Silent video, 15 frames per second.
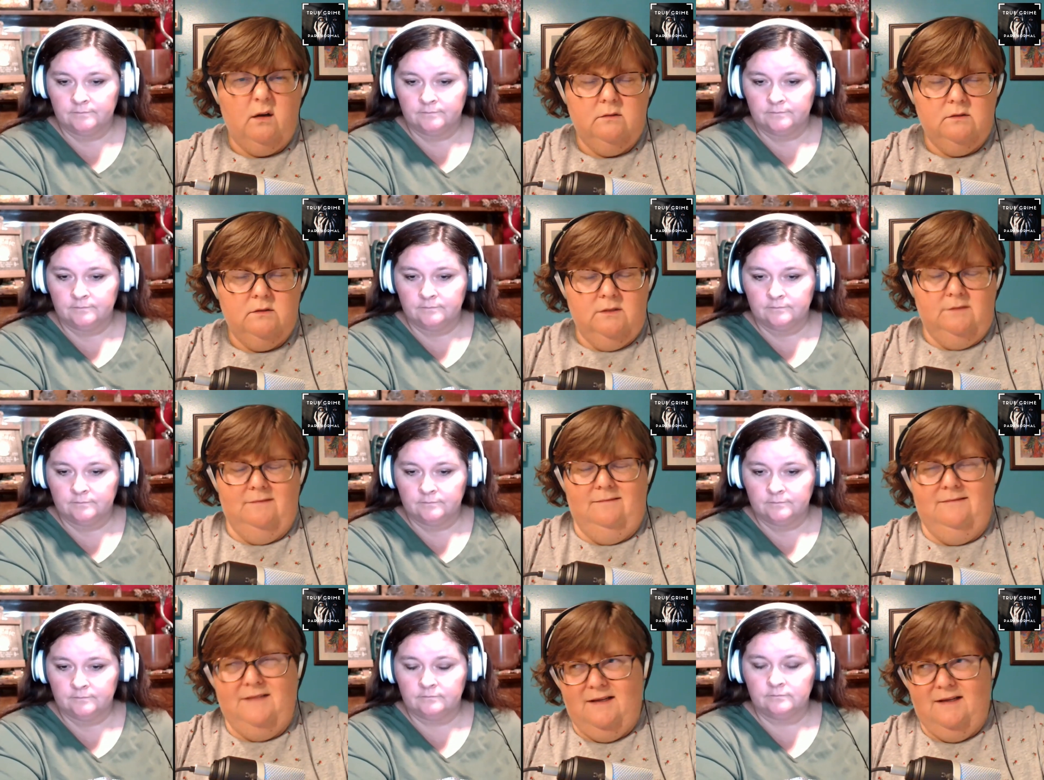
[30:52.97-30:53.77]

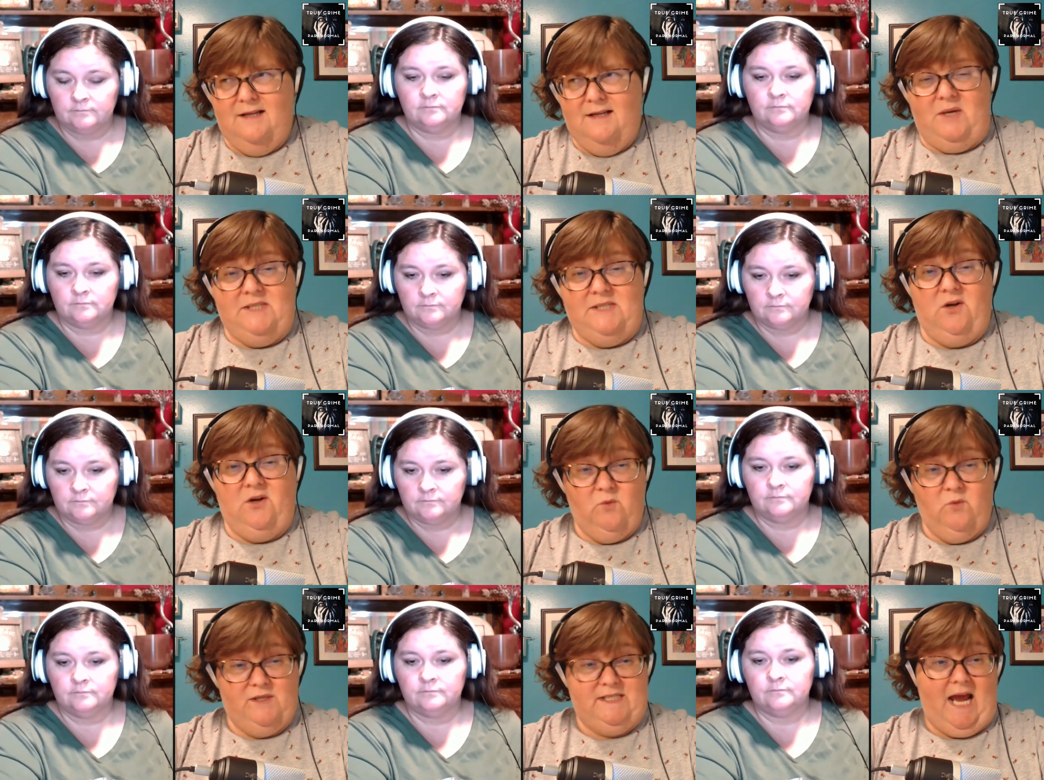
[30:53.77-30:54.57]
Speaker 1: mm-hmm. based on what's
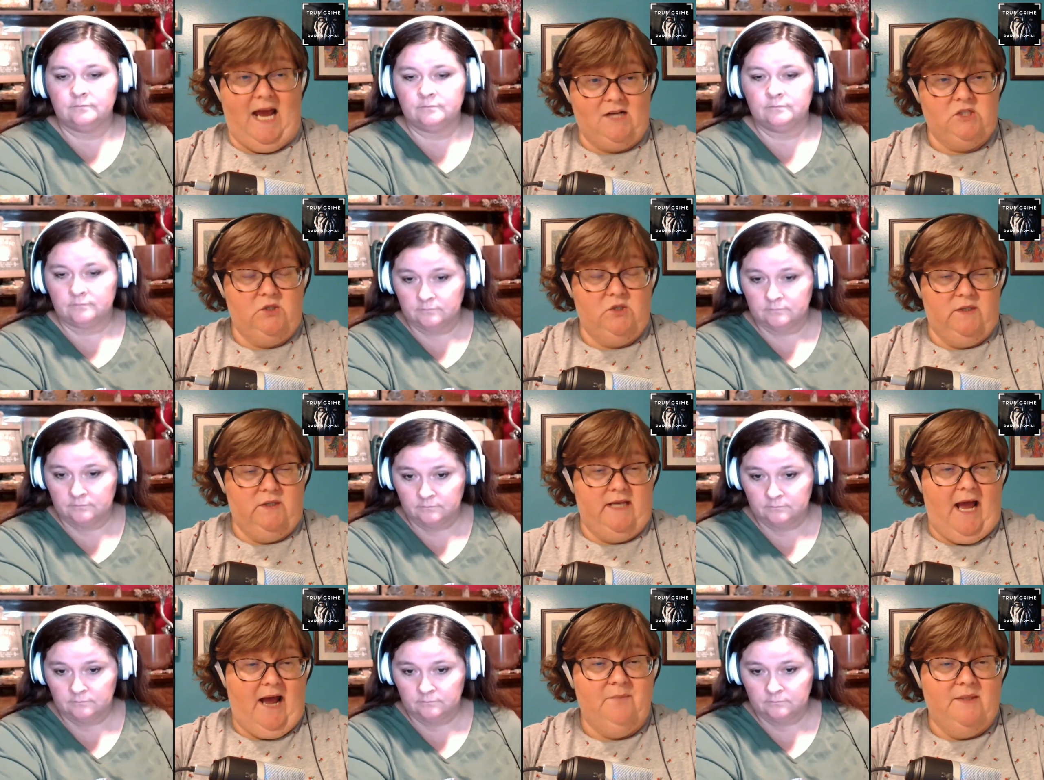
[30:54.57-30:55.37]
actually
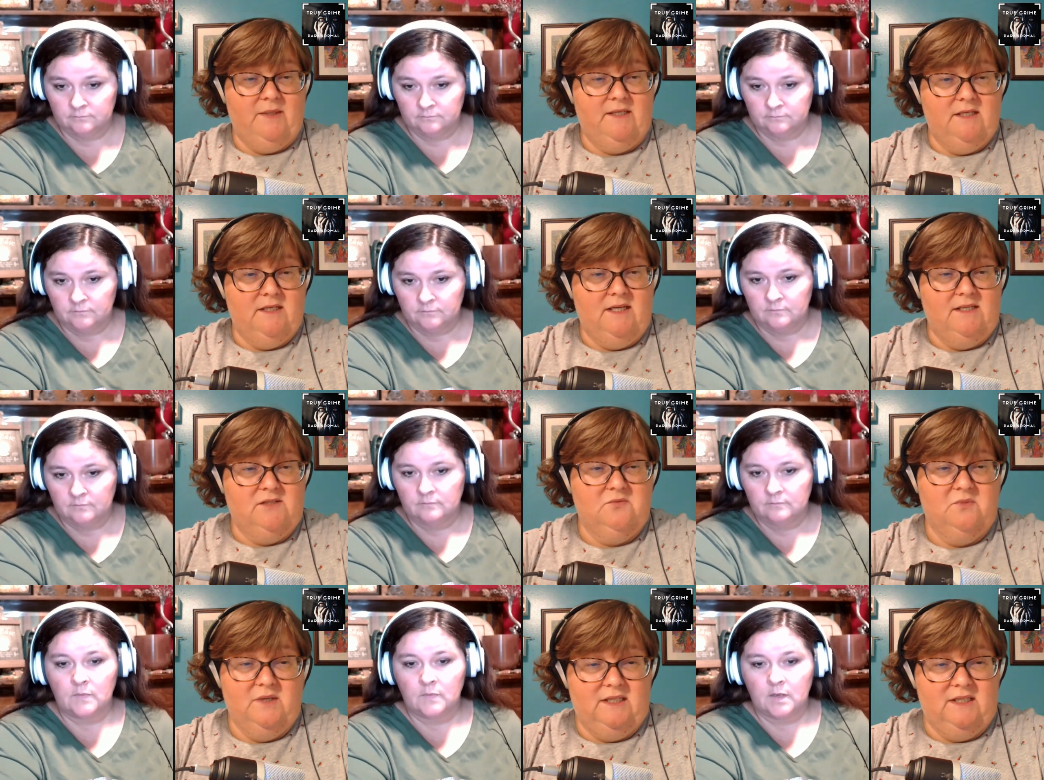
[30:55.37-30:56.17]
happened it's
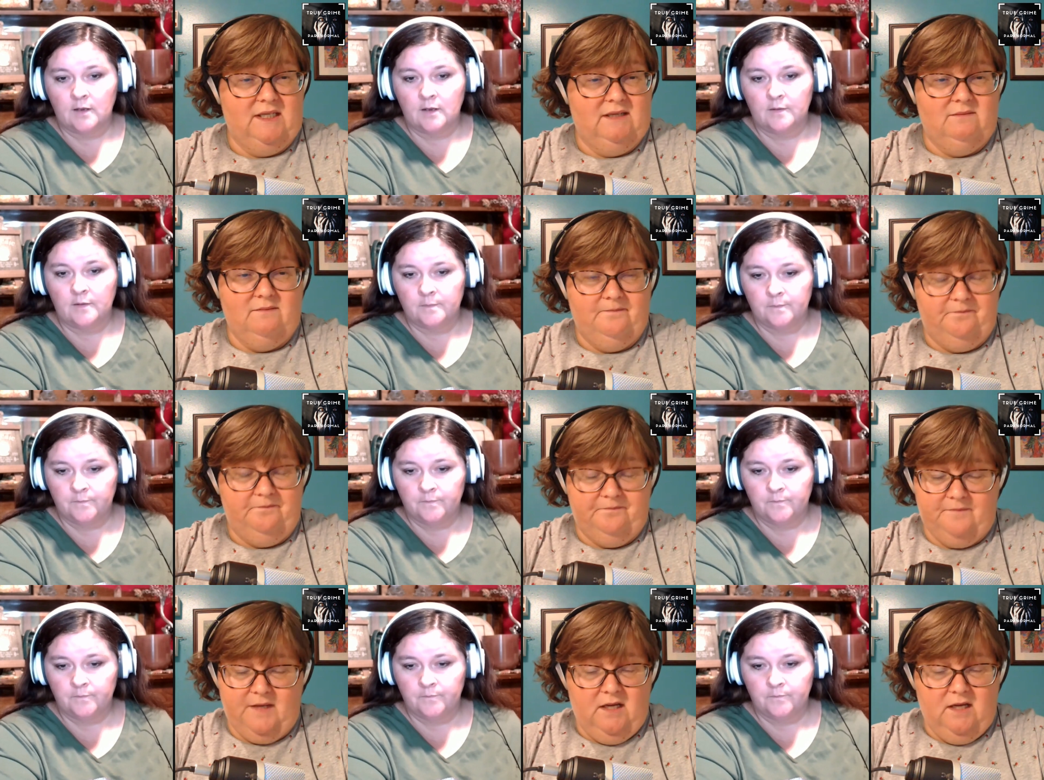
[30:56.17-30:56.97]
really yeah
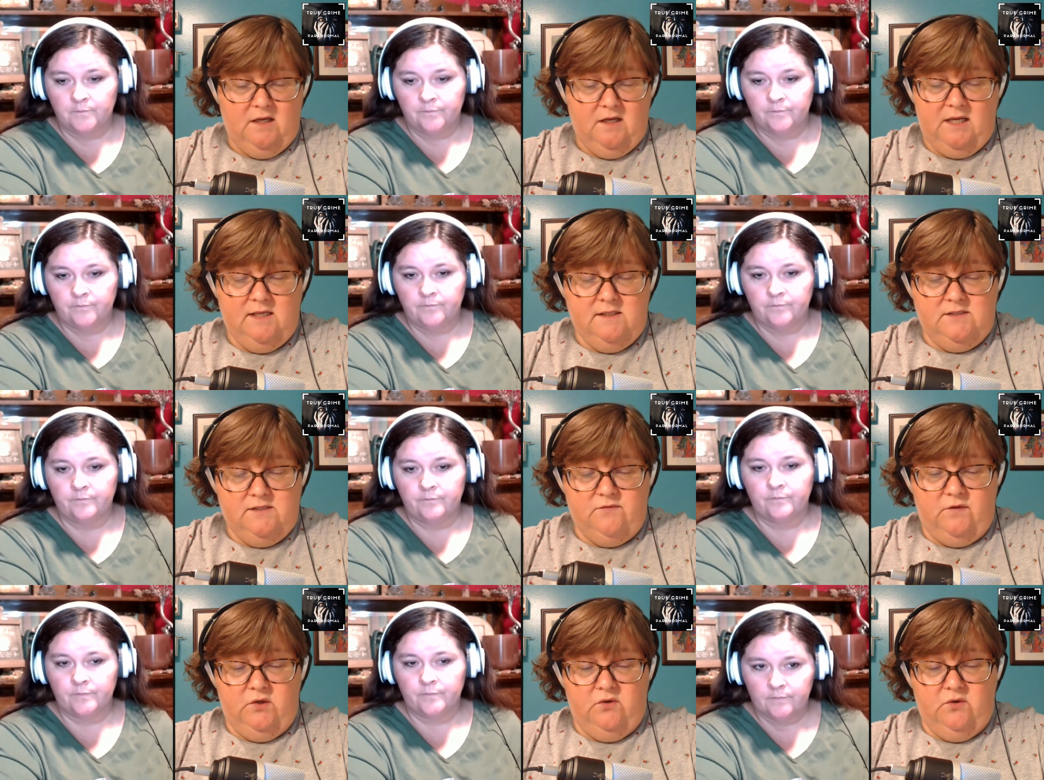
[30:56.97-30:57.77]
his
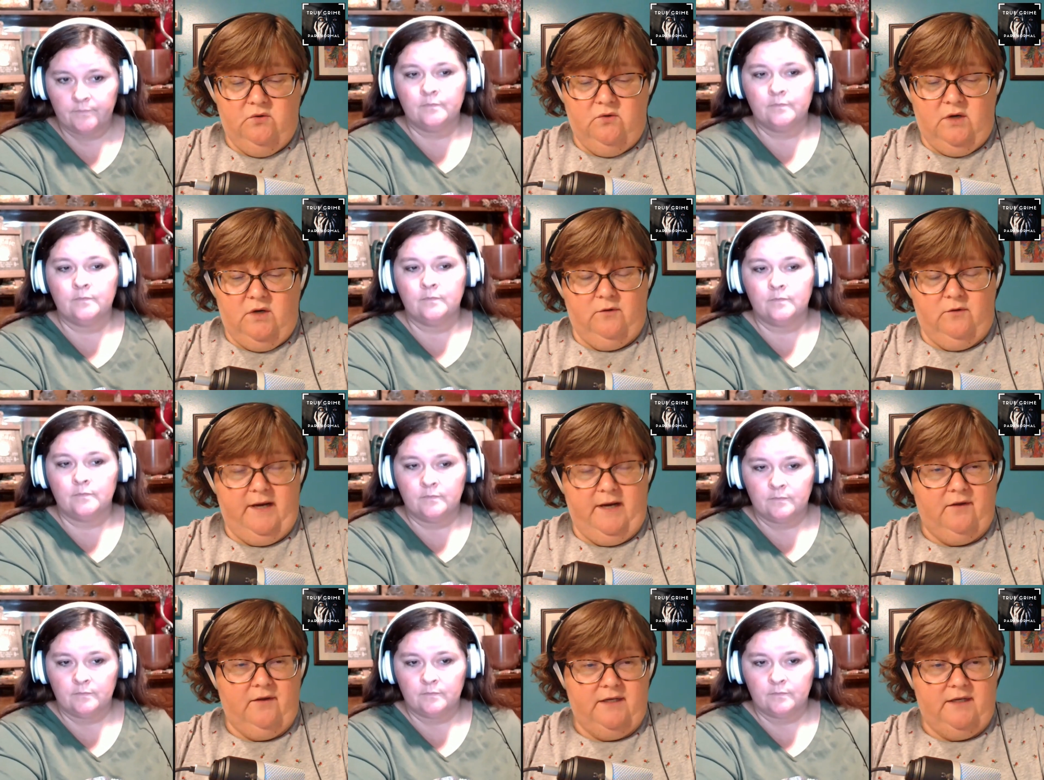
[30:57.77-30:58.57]
view of
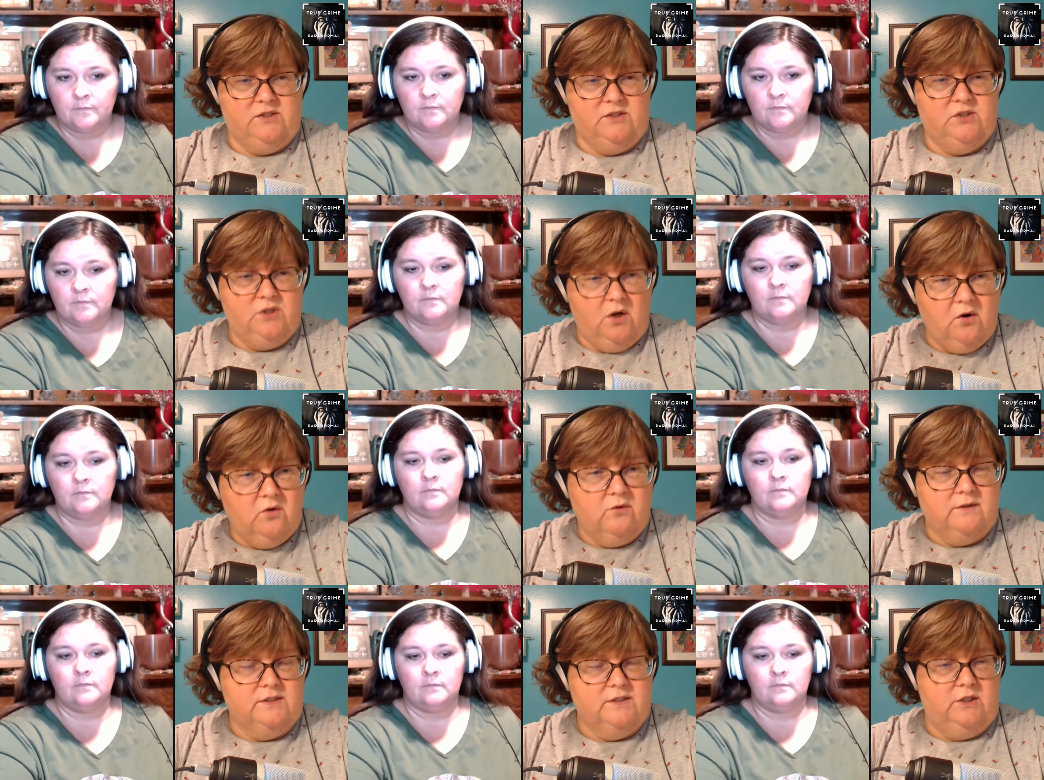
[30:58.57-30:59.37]
reality is so
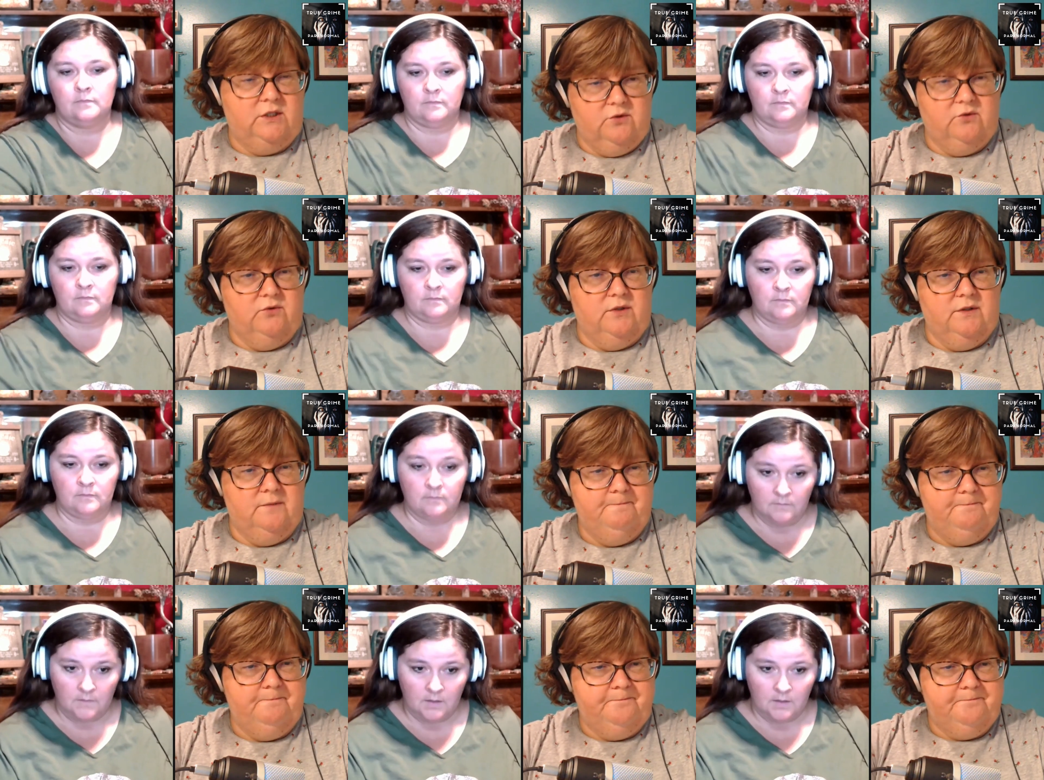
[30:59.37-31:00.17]
skewed.
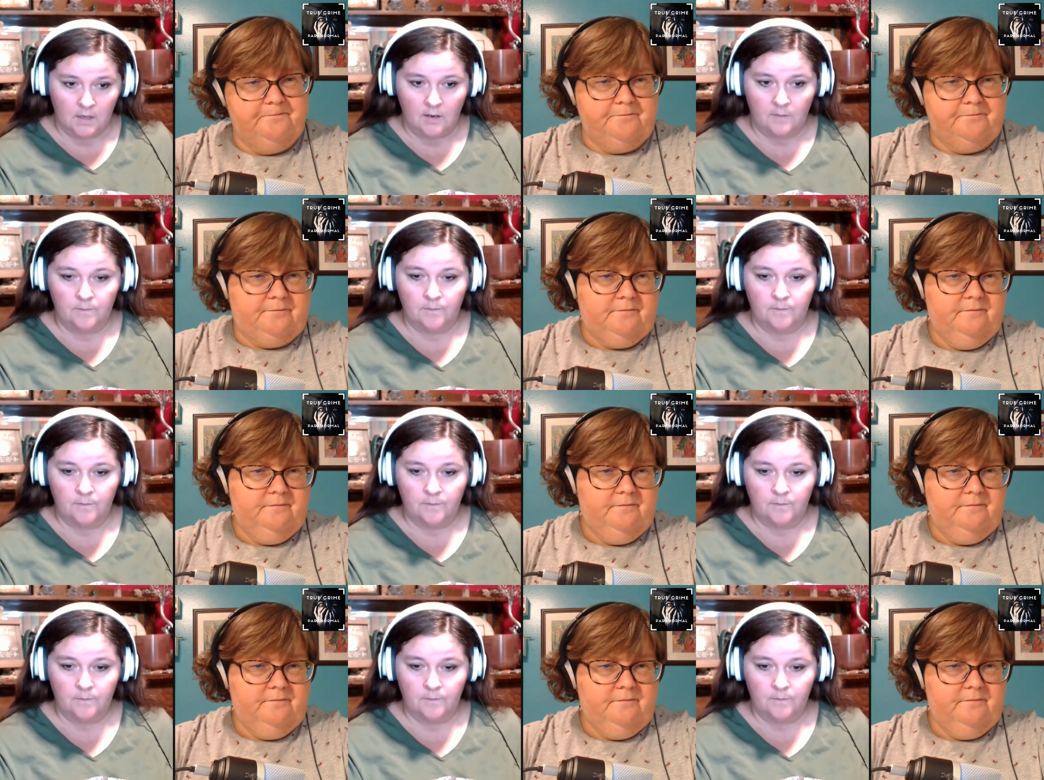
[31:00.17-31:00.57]
Yeah.